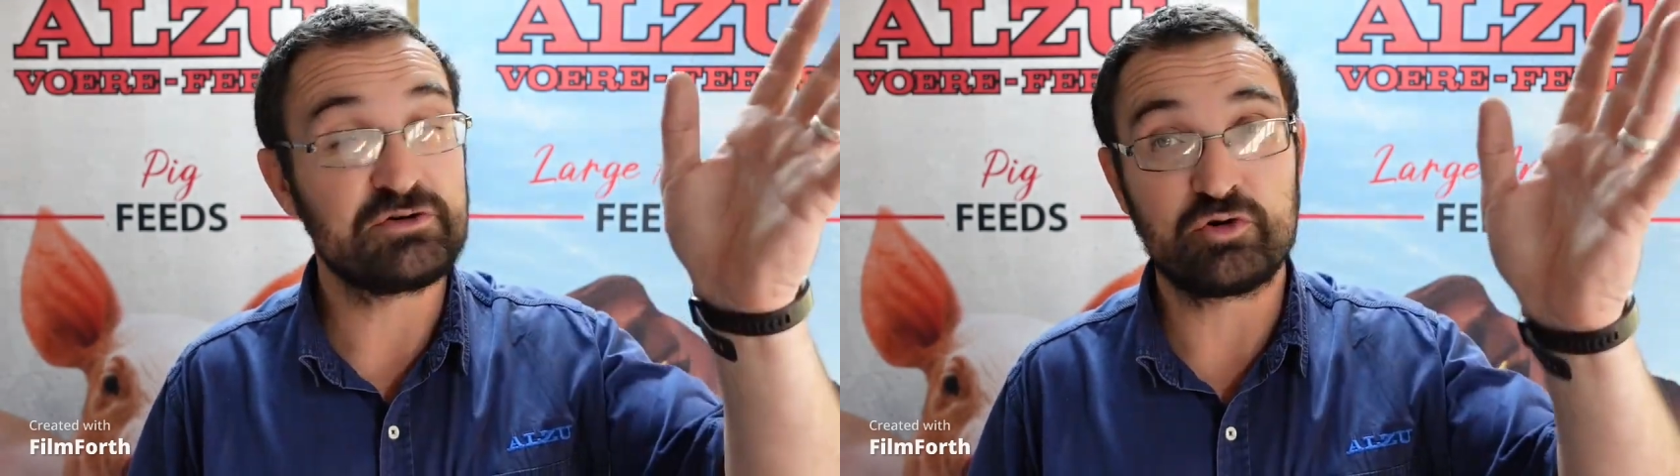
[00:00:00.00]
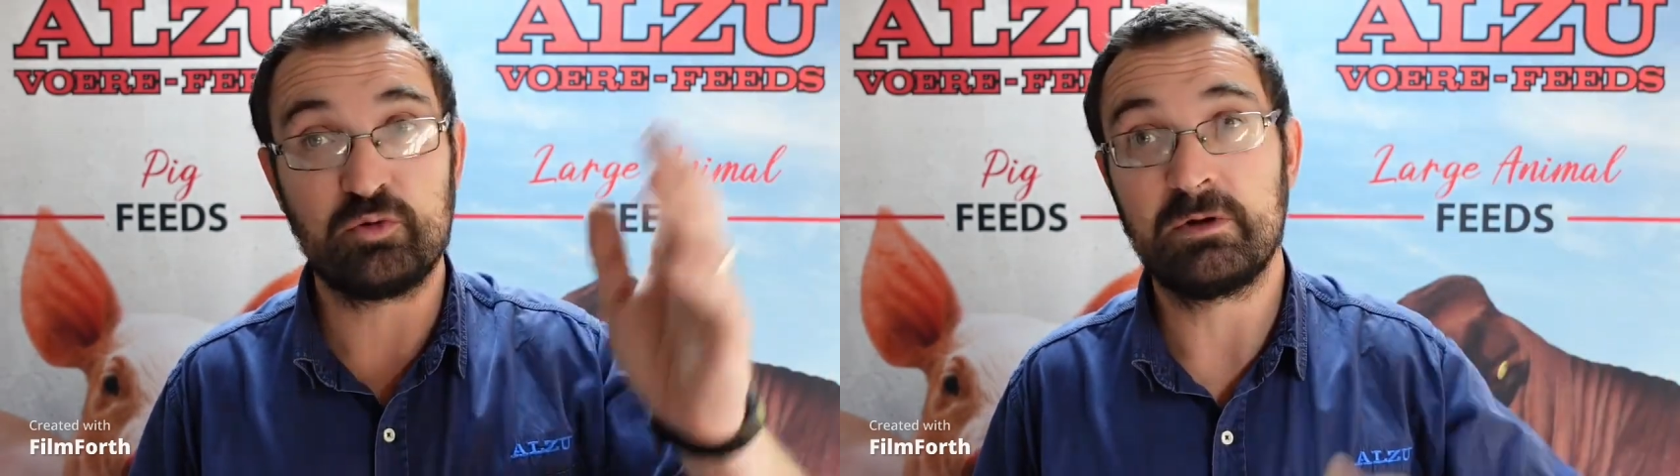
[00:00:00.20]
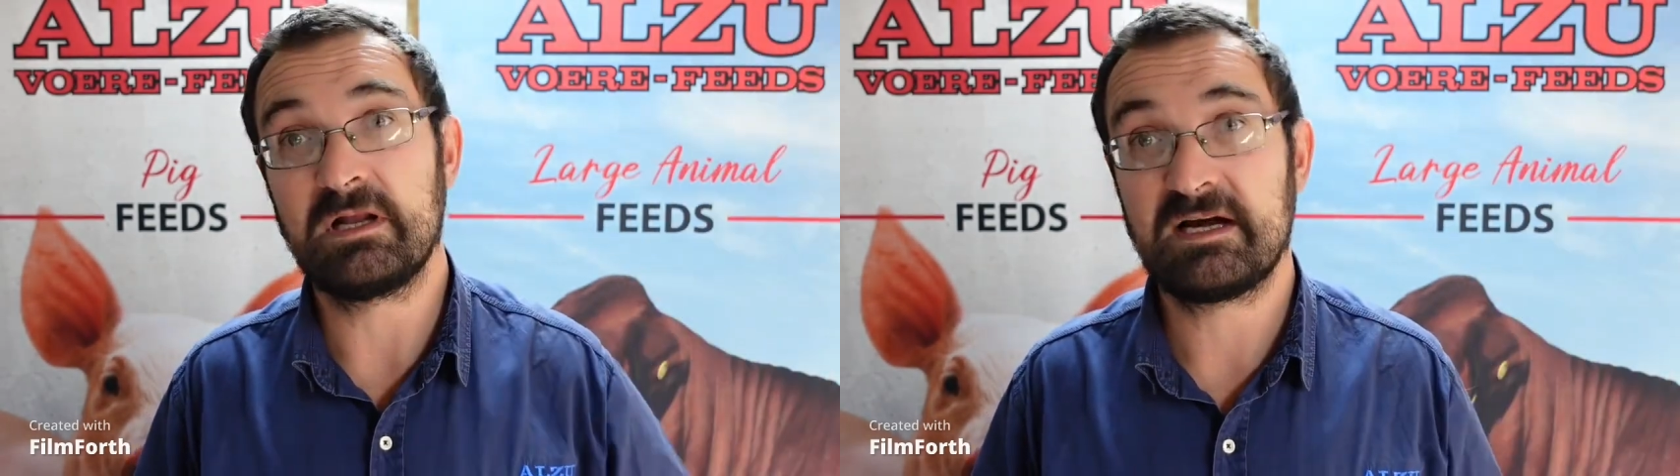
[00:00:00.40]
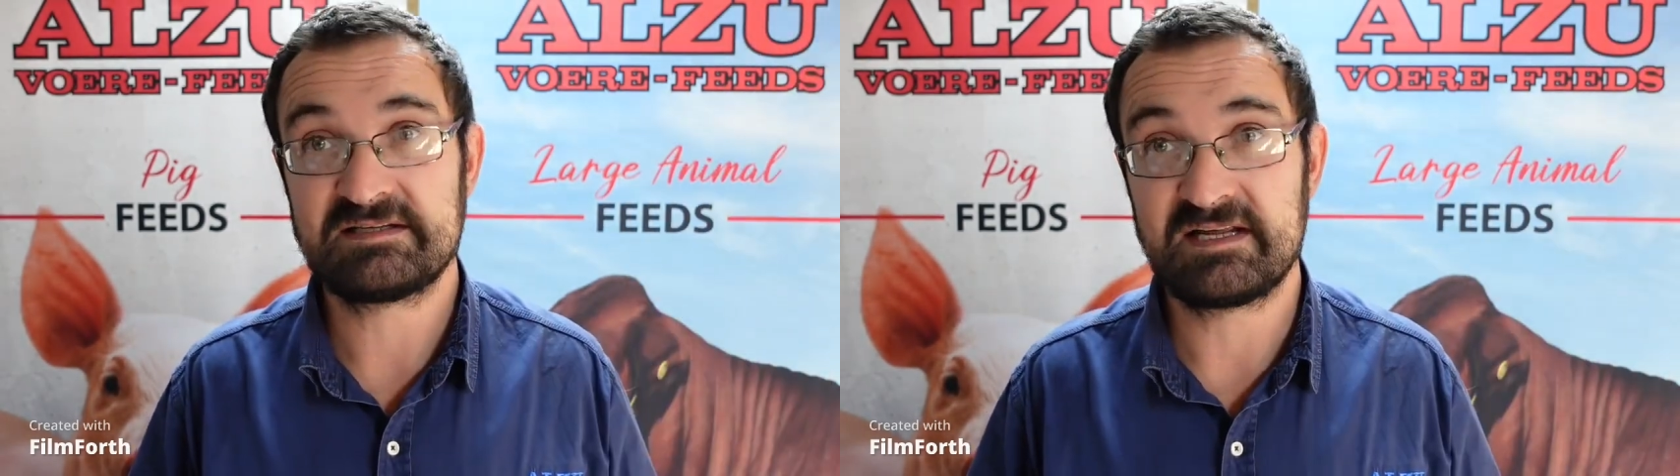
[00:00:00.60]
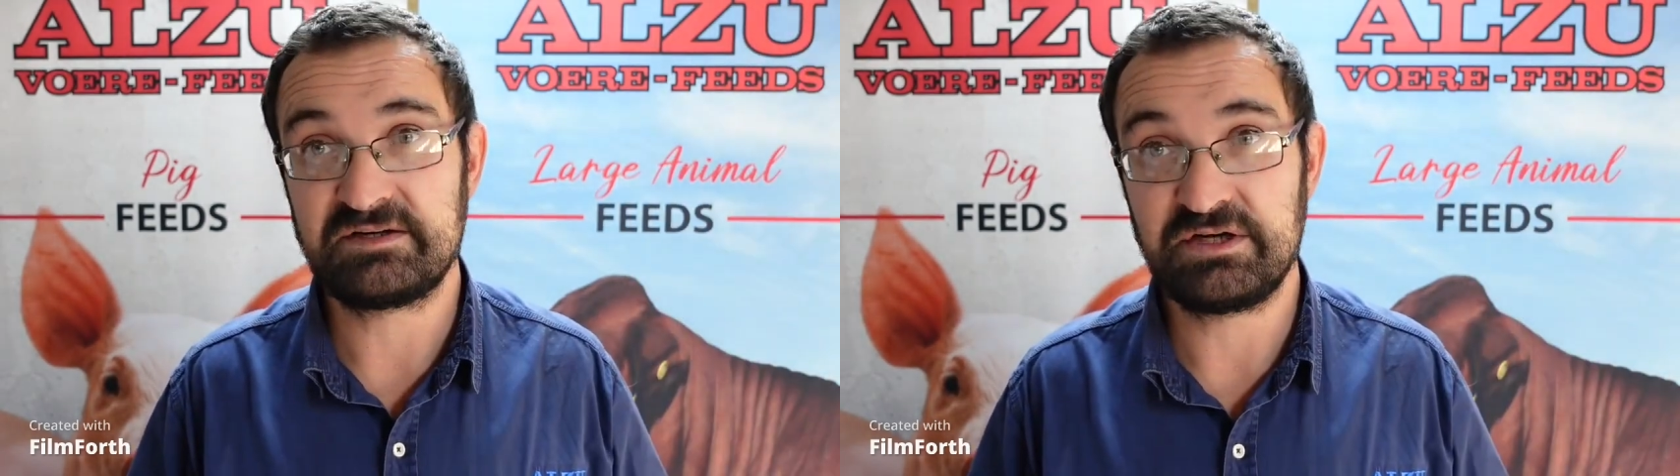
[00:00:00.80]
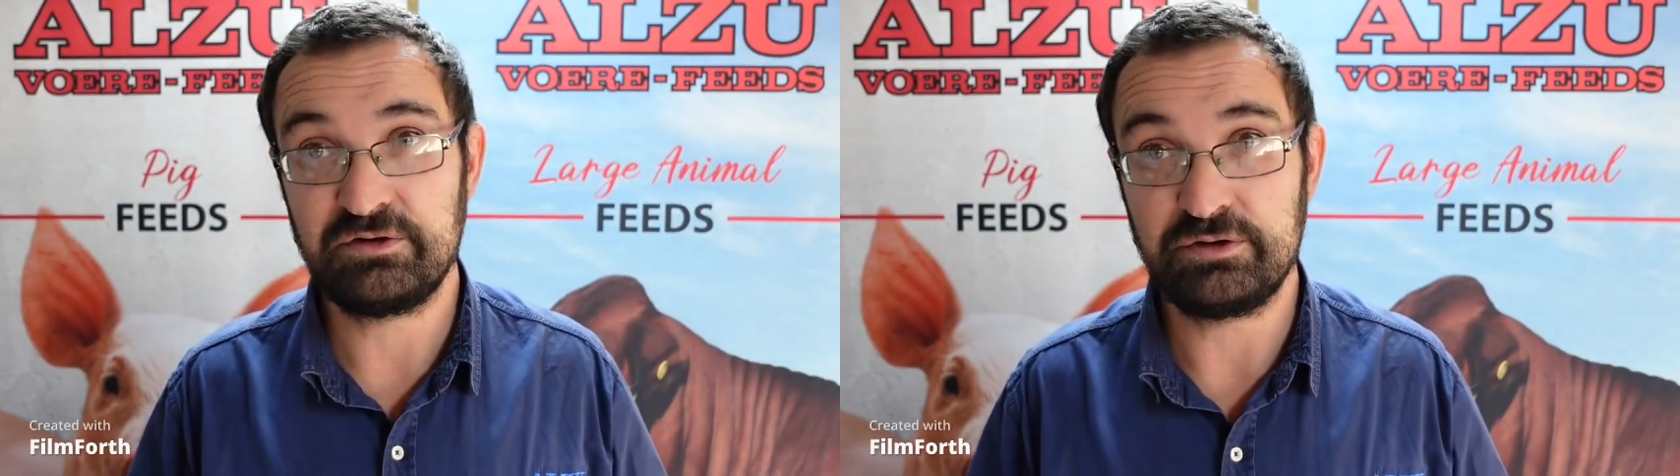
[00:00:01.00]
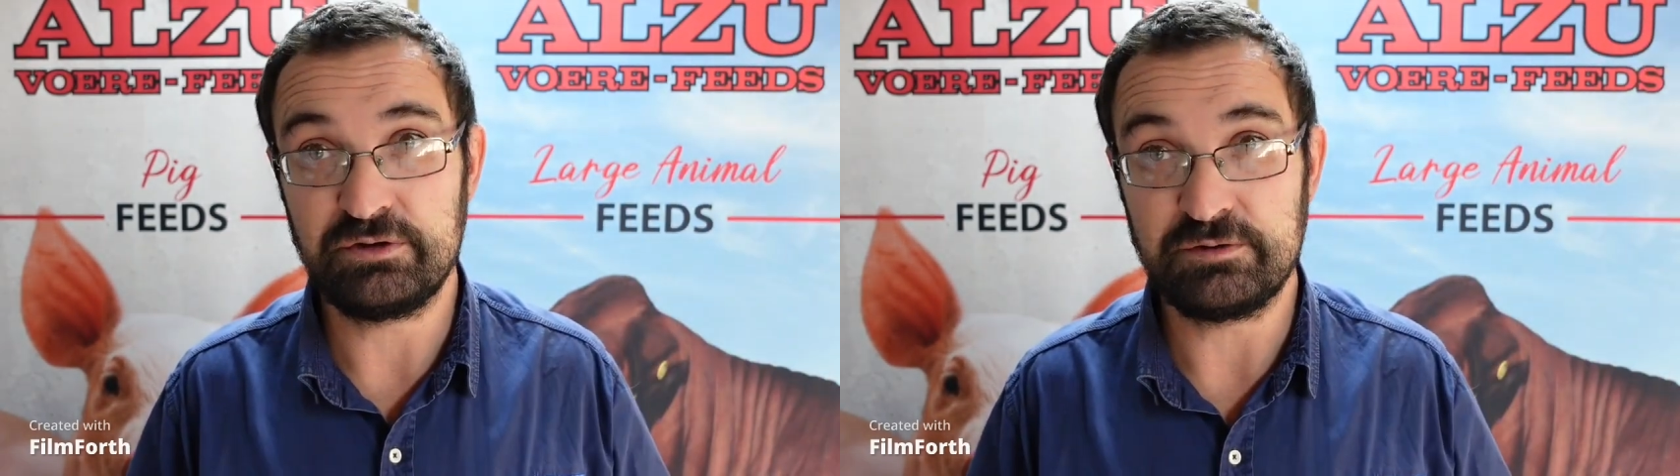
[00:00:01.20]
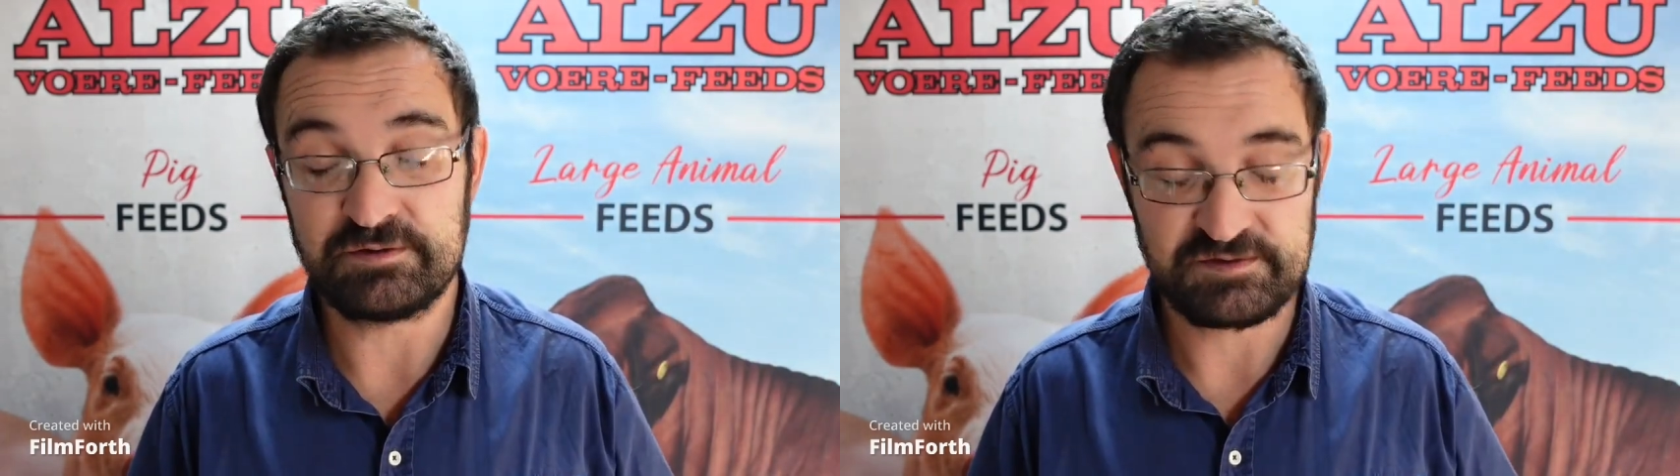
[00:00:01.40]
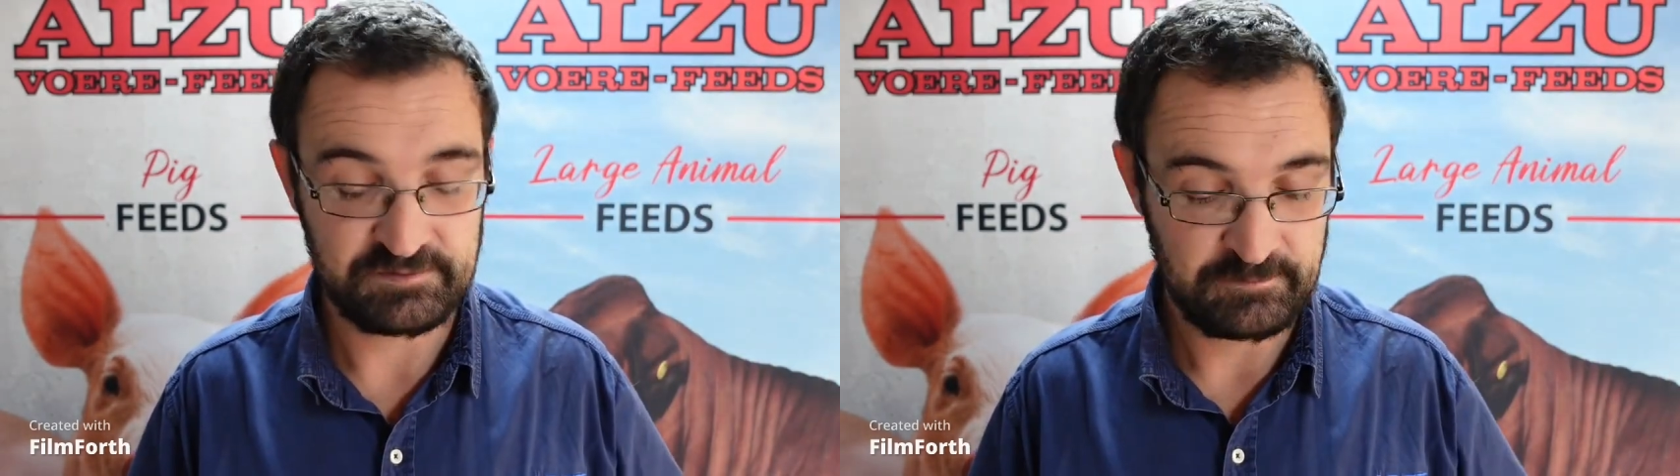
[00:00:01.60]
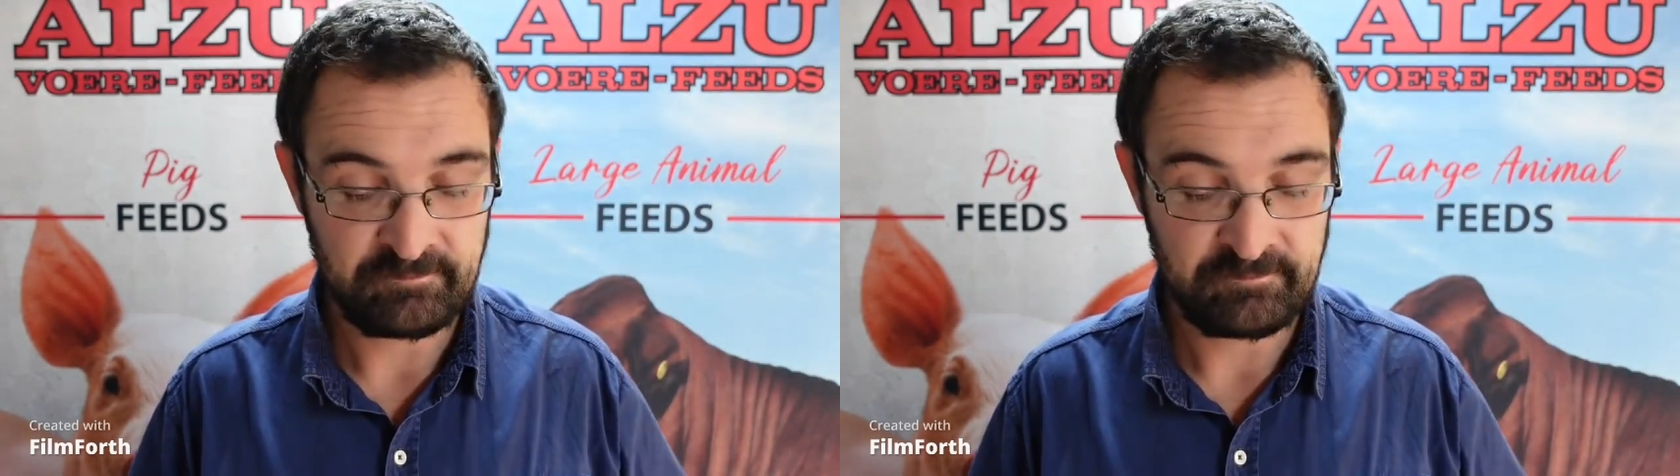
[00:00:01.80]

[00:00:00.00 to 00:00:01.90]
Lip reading: your normal lights that you use.